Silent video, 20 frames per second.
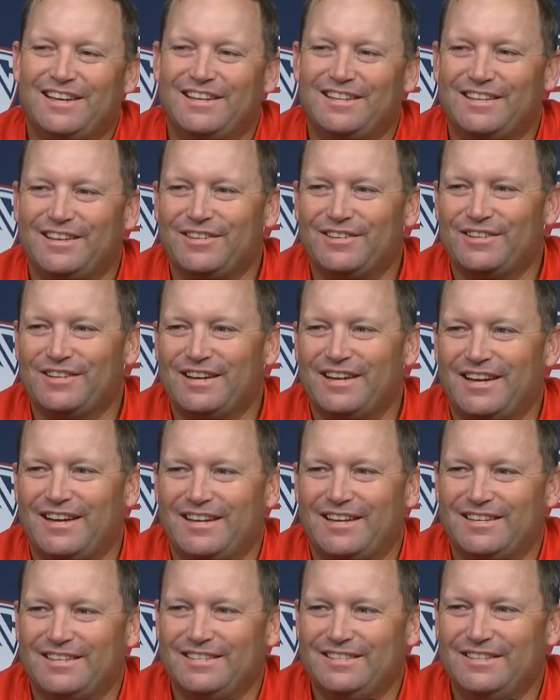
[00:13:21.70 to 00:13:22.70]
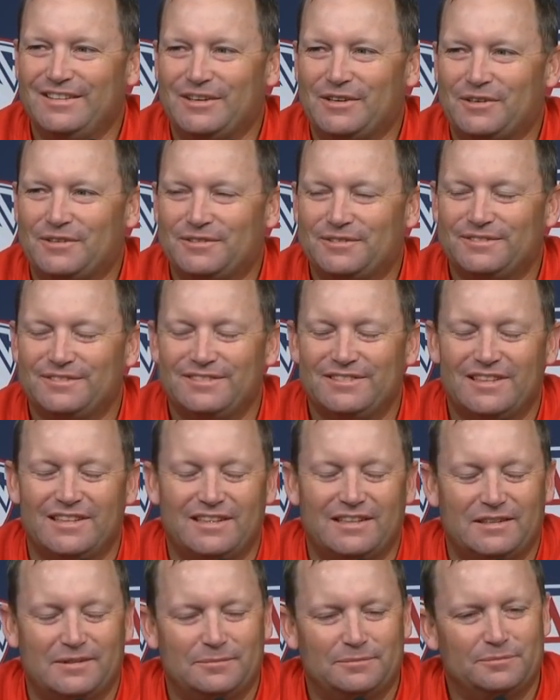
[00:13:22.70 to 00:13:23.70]
and the other guy, you know,
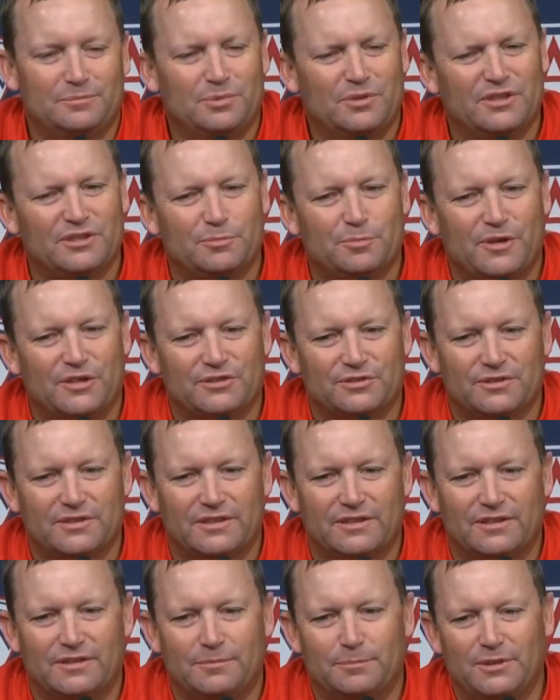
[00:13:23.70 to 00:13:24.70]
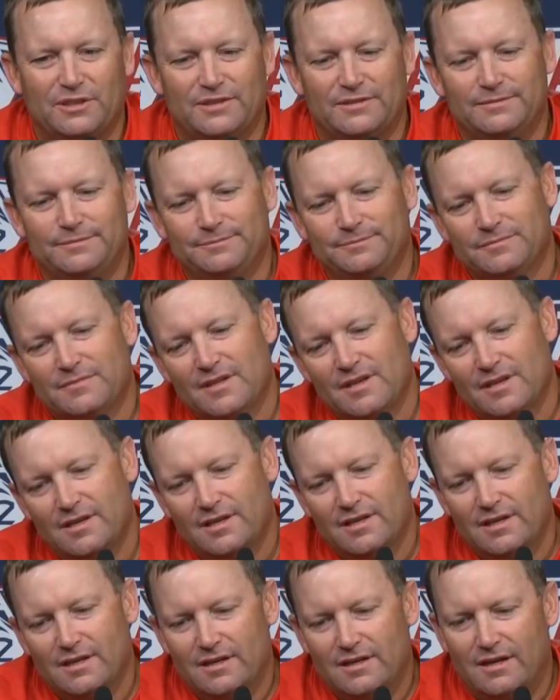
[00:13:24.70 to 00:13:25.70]
um, pretty special hitter, but
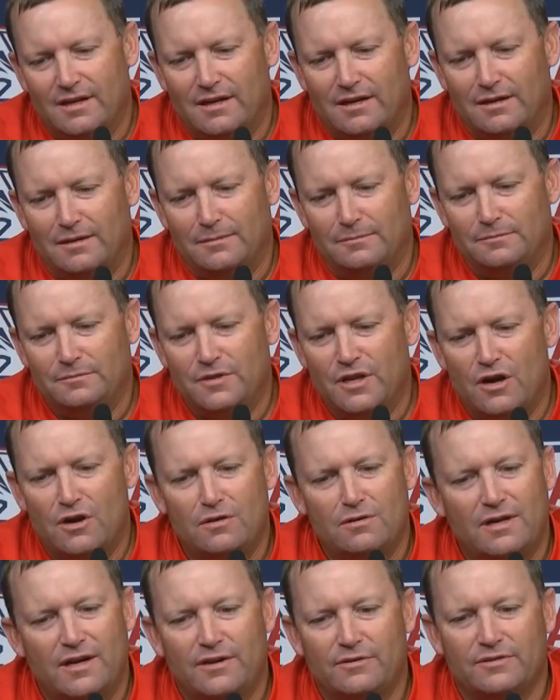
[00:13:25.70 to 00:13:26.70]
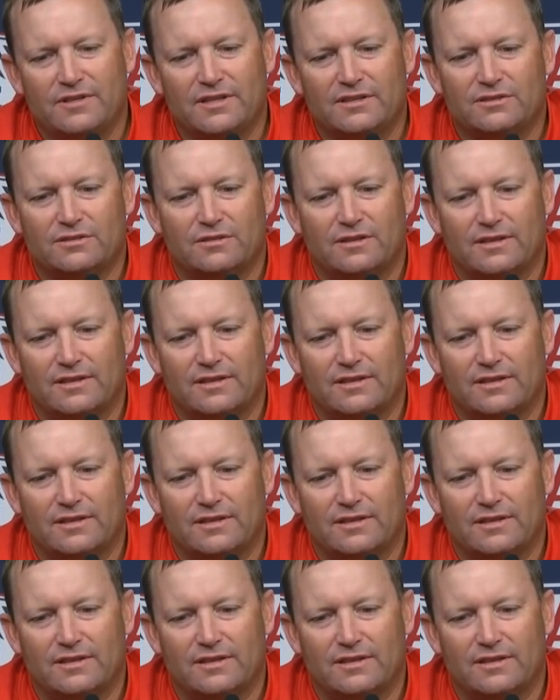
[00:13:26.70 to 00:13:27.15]
um, no, I don't think so.